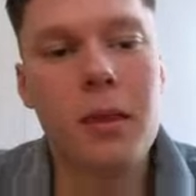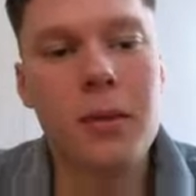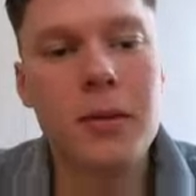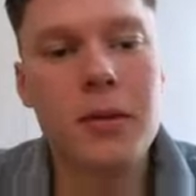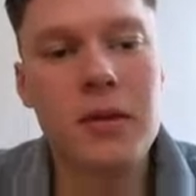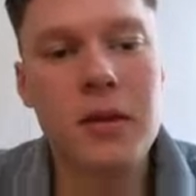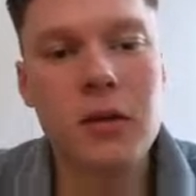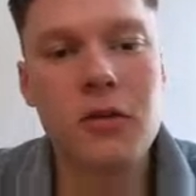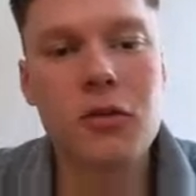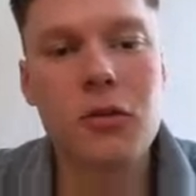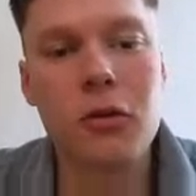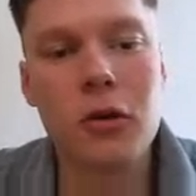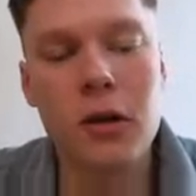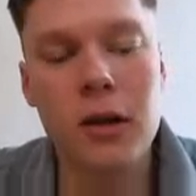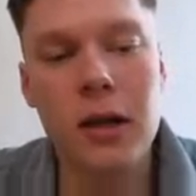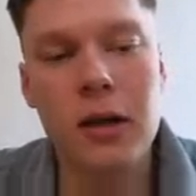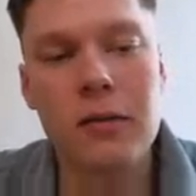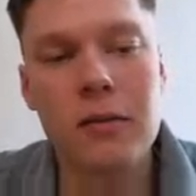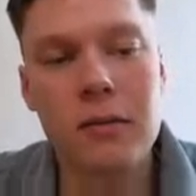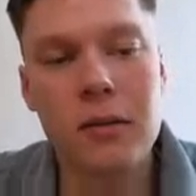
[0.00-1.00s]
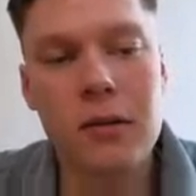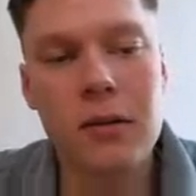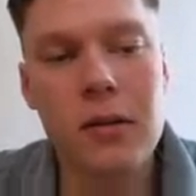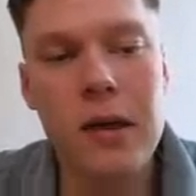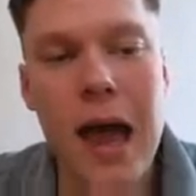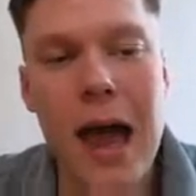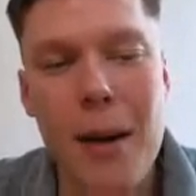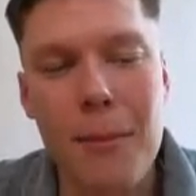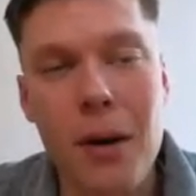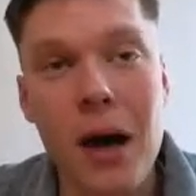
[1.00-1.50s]
Discord, like the
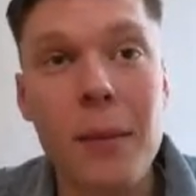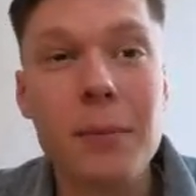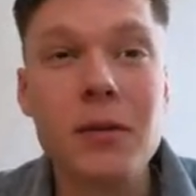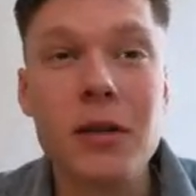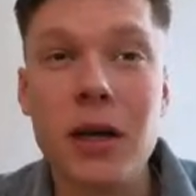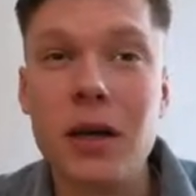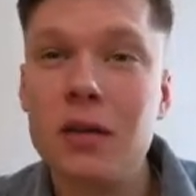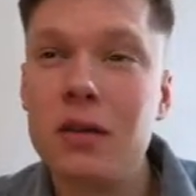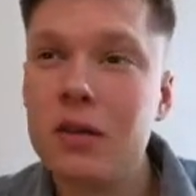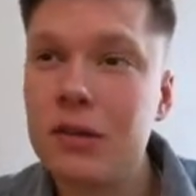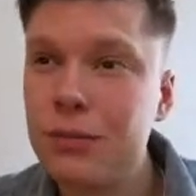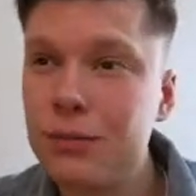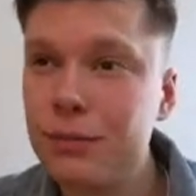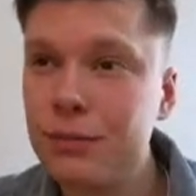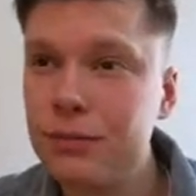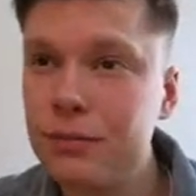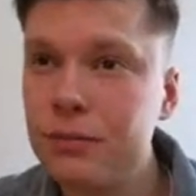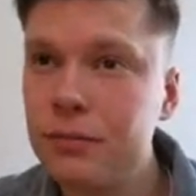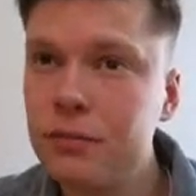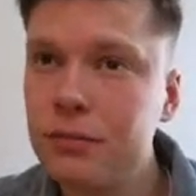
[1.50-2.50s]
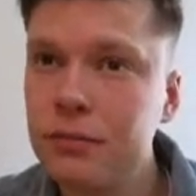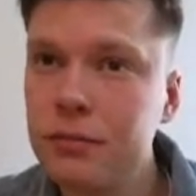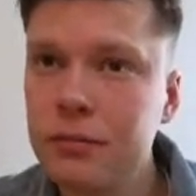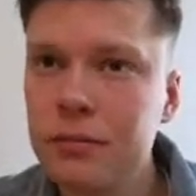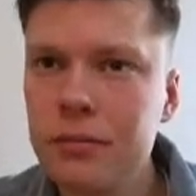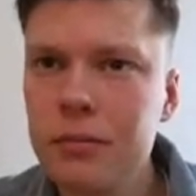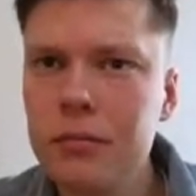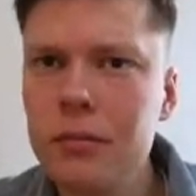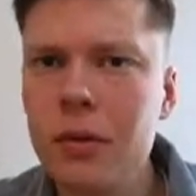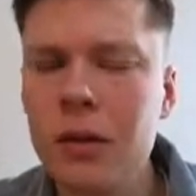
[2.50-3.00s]
app updates
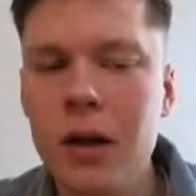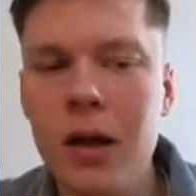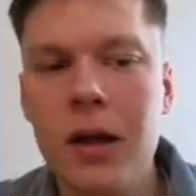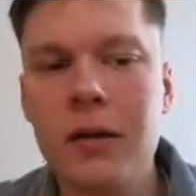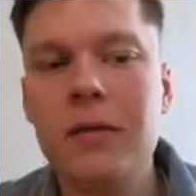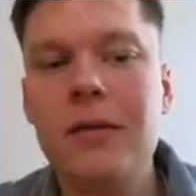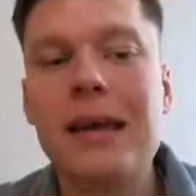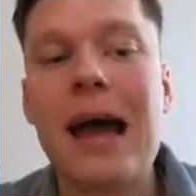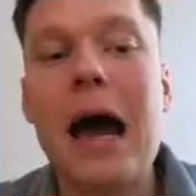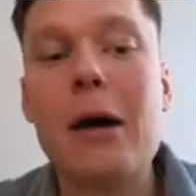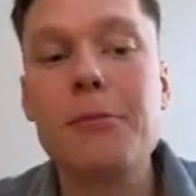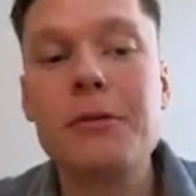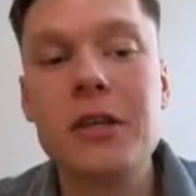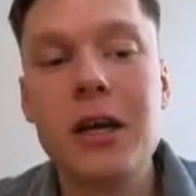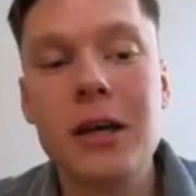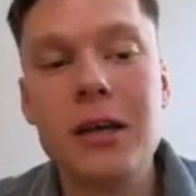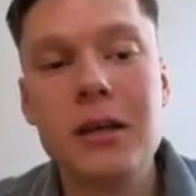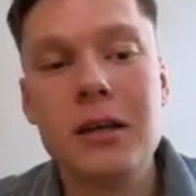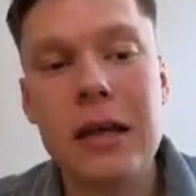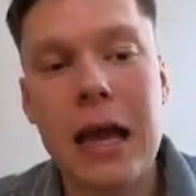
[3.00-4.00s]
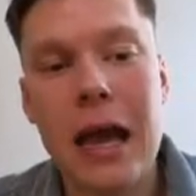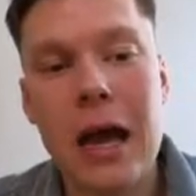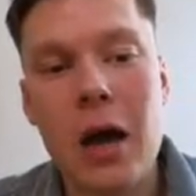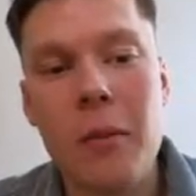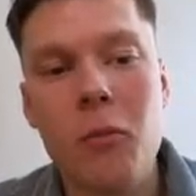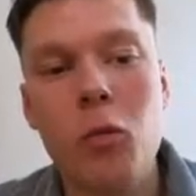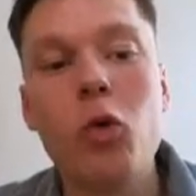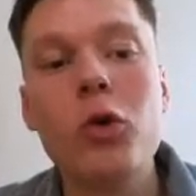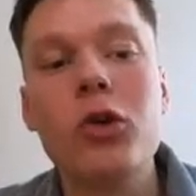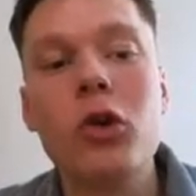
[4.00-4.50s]
and the updated app
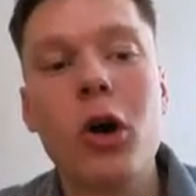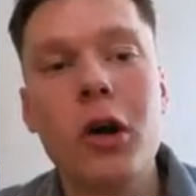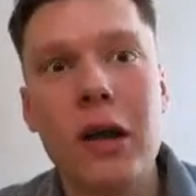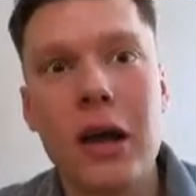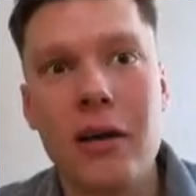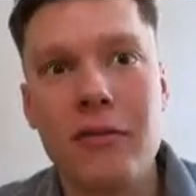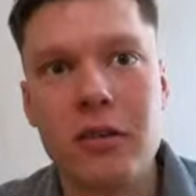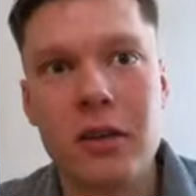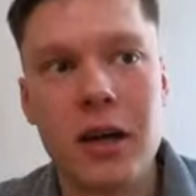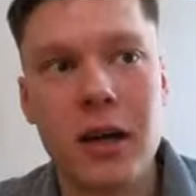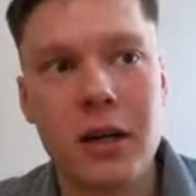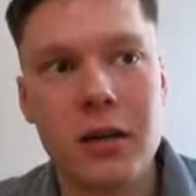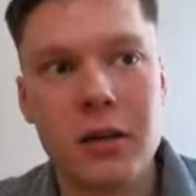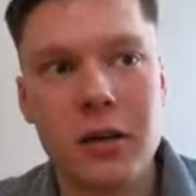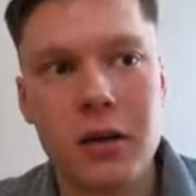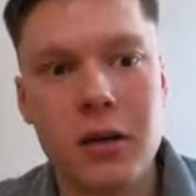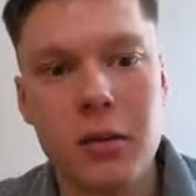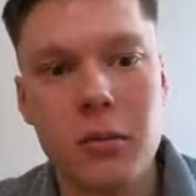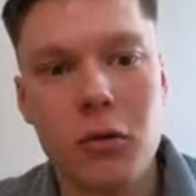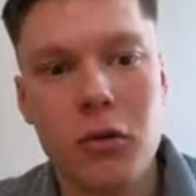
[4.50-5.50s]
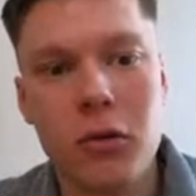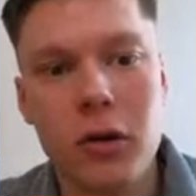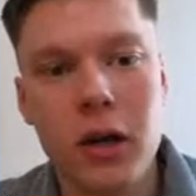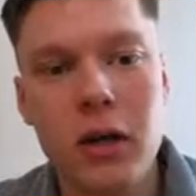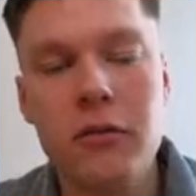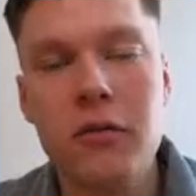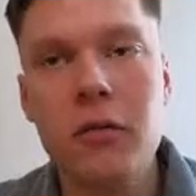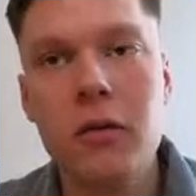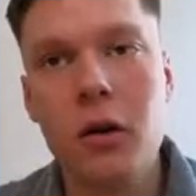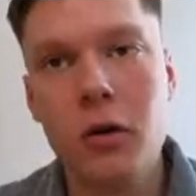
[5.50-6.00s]
would not have an icon anymore,
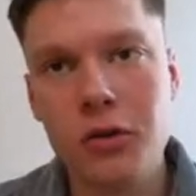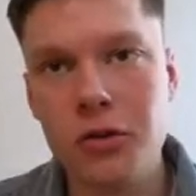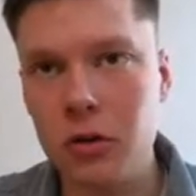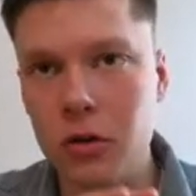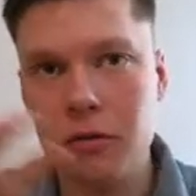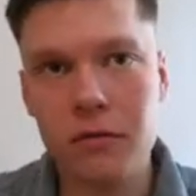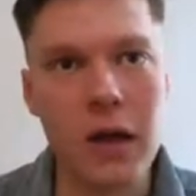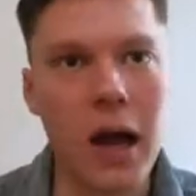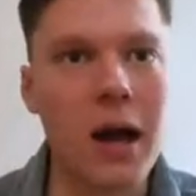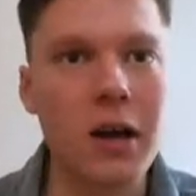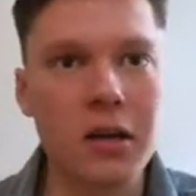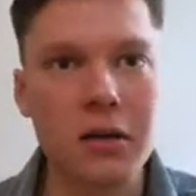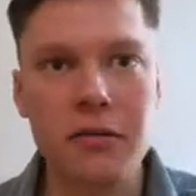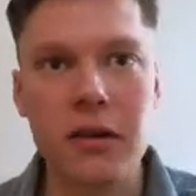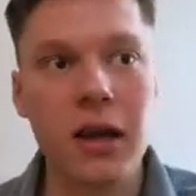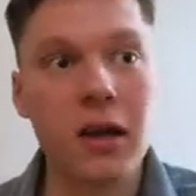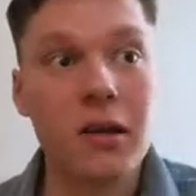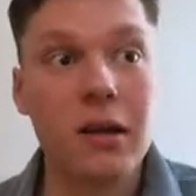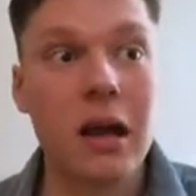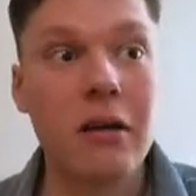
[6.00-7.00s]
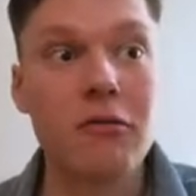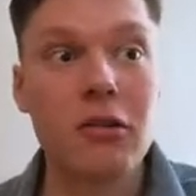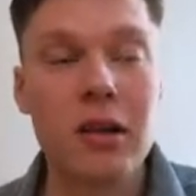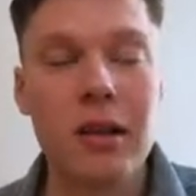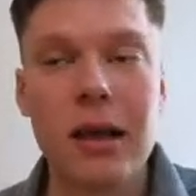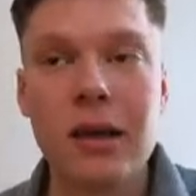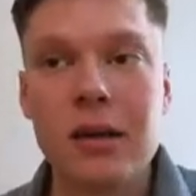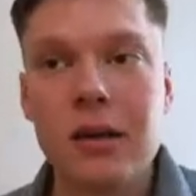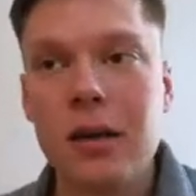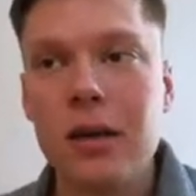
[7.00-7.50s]
even though sort of the artifact and every,
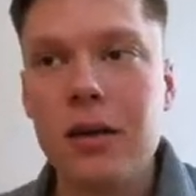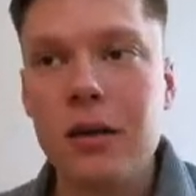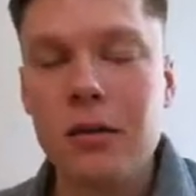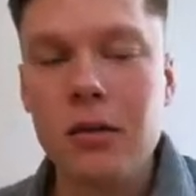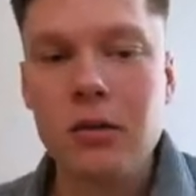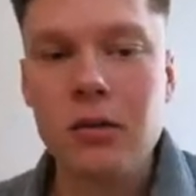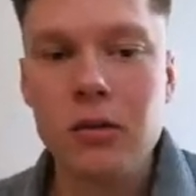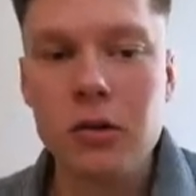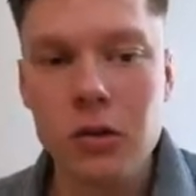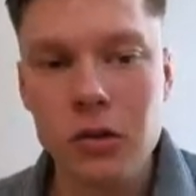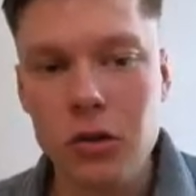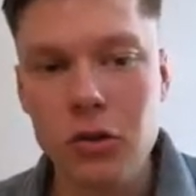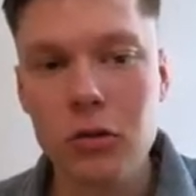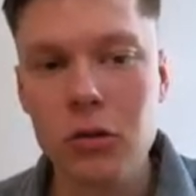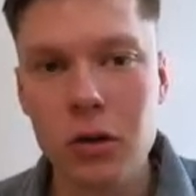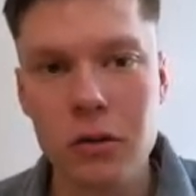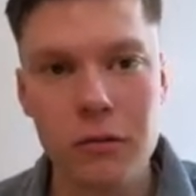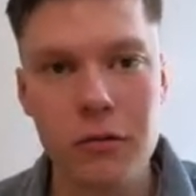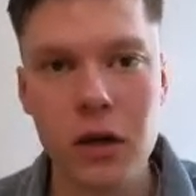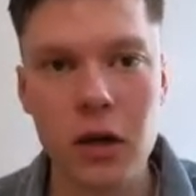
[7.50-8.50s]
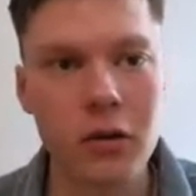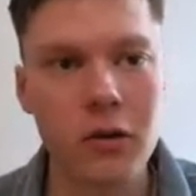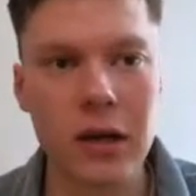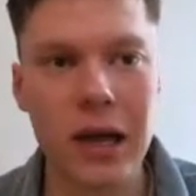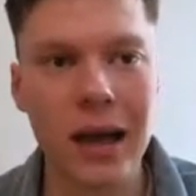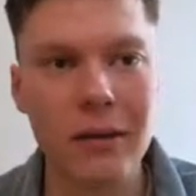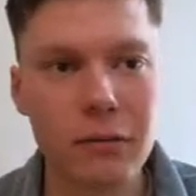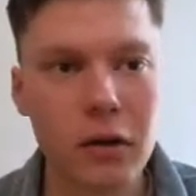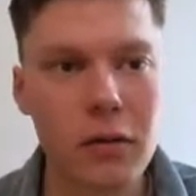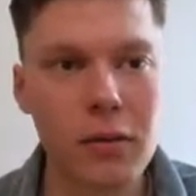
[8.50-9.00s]
like you configured
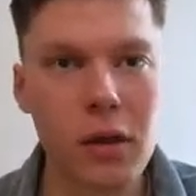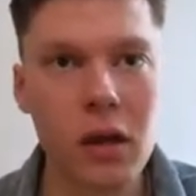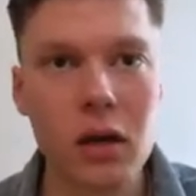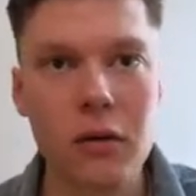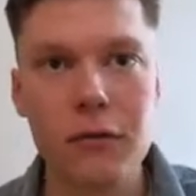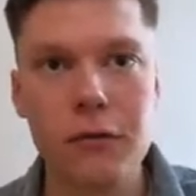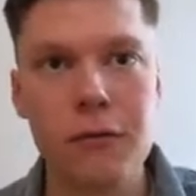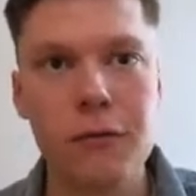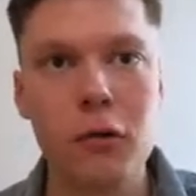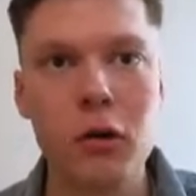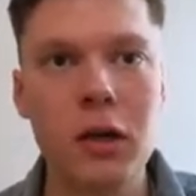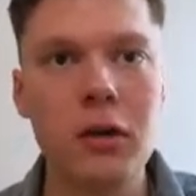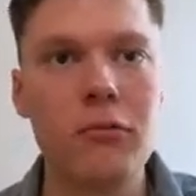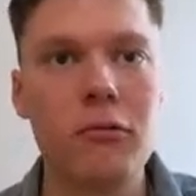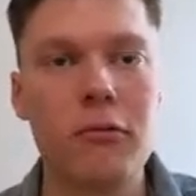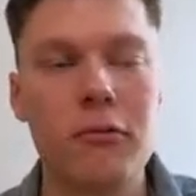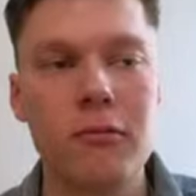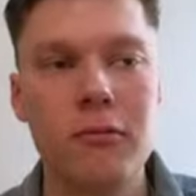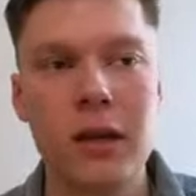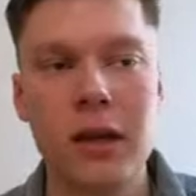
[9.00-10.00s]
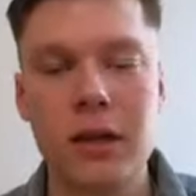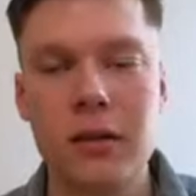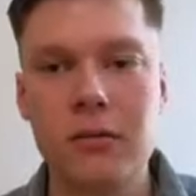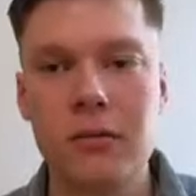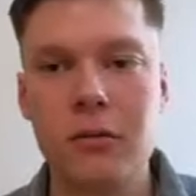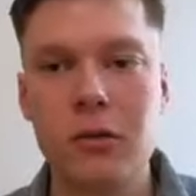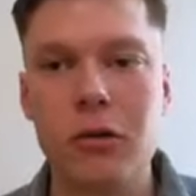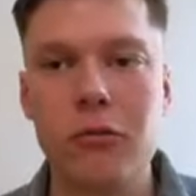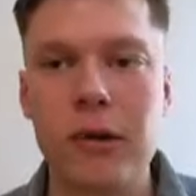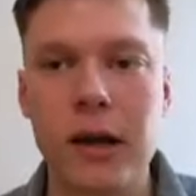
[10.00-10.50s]
everything fully like
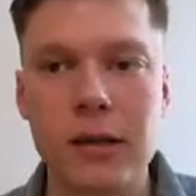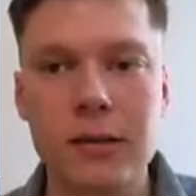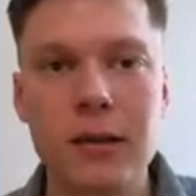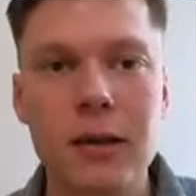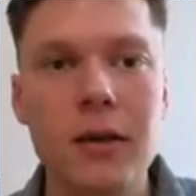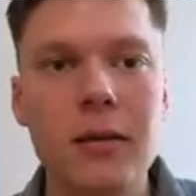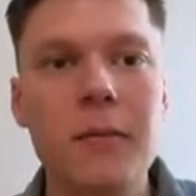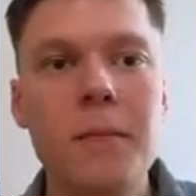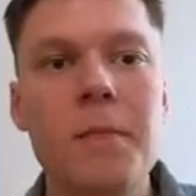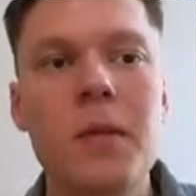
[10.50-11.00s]
correctly.